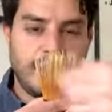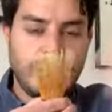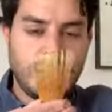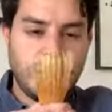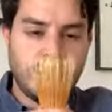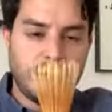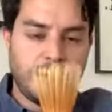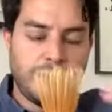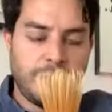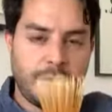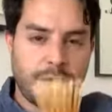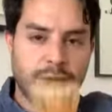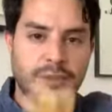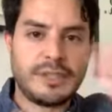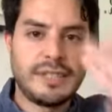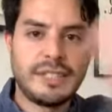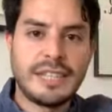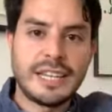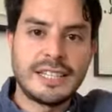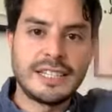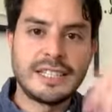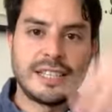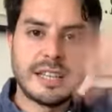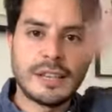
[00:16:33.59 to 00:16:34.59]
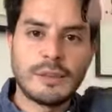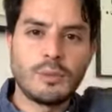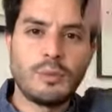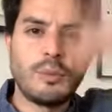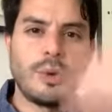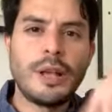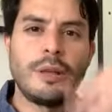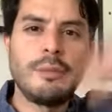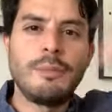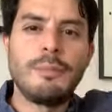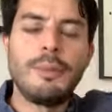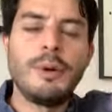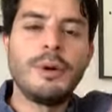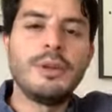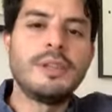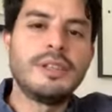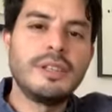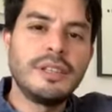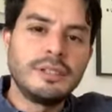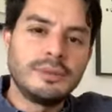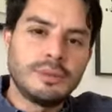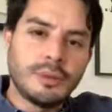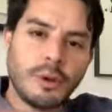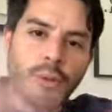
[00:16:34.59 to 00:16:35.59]
different sticks that will put
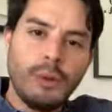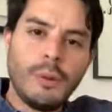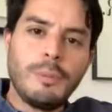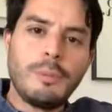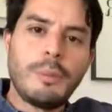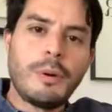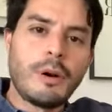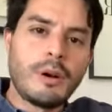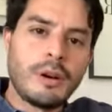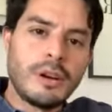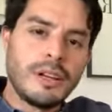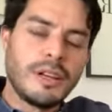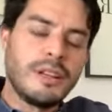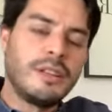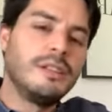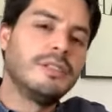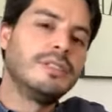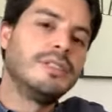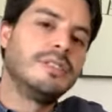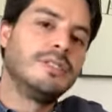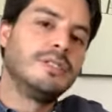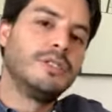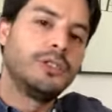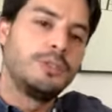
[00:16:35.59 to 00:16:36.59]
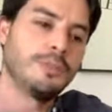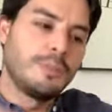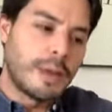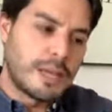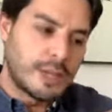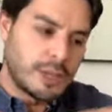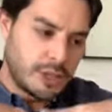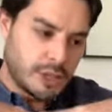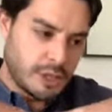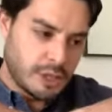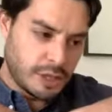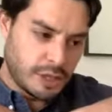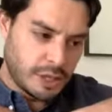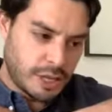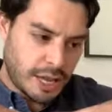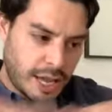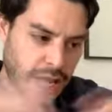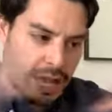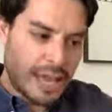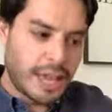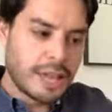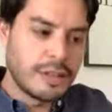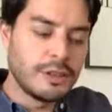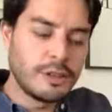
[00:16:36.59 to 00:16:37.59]
these old particles in suspension,
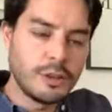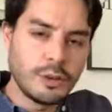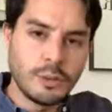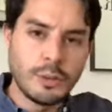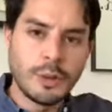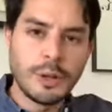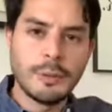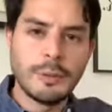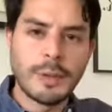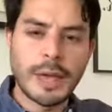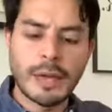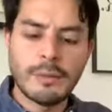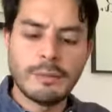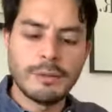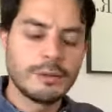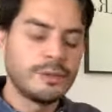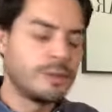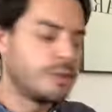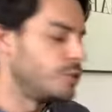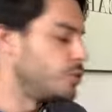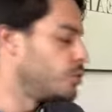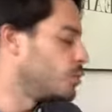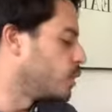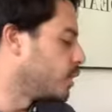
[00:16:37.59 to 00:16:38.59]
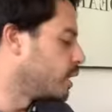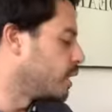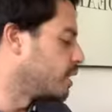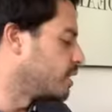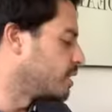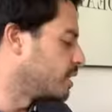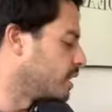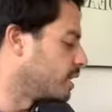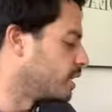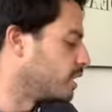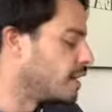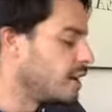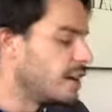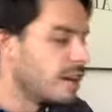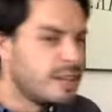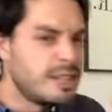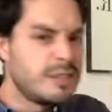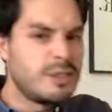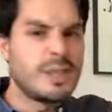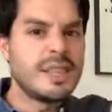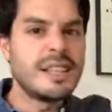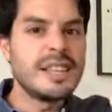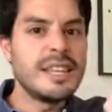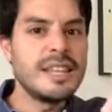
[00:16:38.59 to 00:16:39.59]
and you will be able to enjoy the tea.
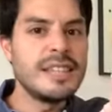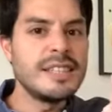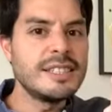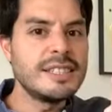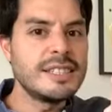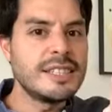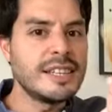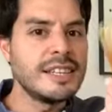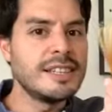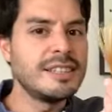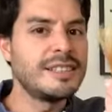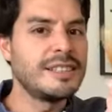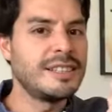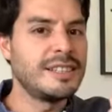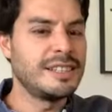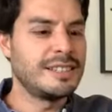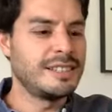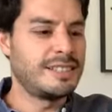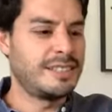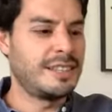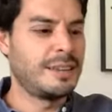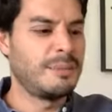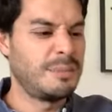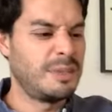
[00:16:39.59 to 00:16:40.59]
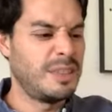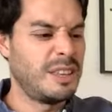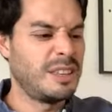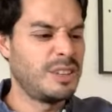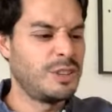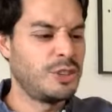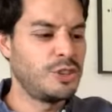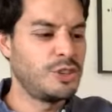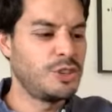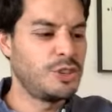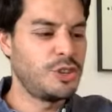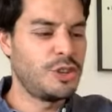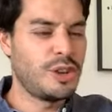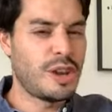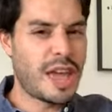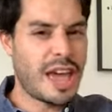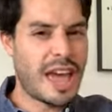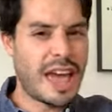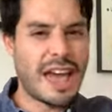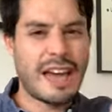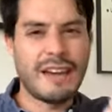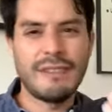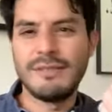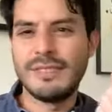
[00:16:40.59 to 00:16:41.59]
So at least this is something you should
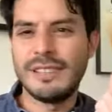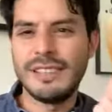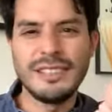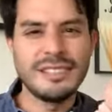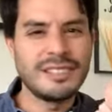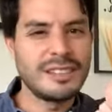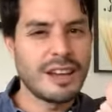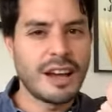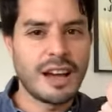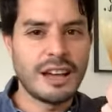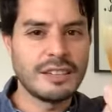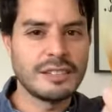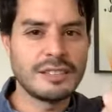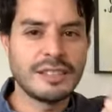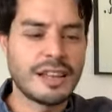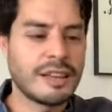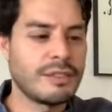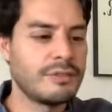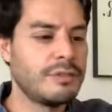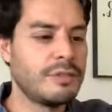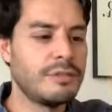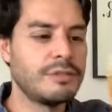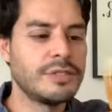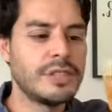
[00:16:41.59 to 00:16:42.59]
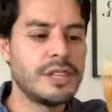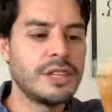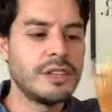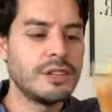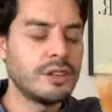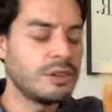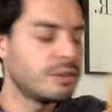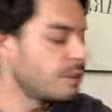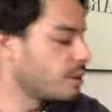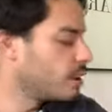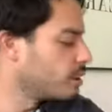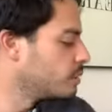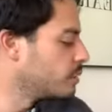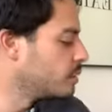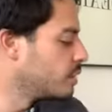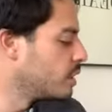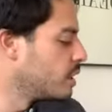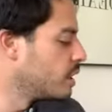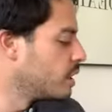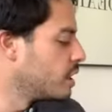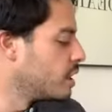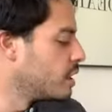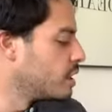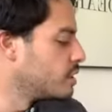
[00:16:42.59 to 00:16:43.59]
have. This costs like 15 euros.
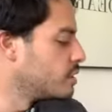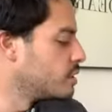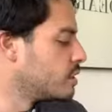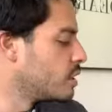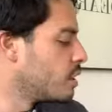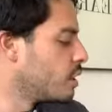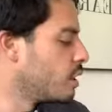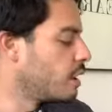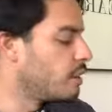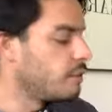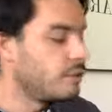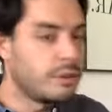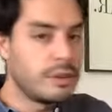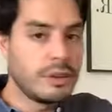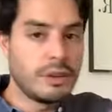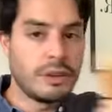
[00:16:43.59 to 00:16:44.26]
So if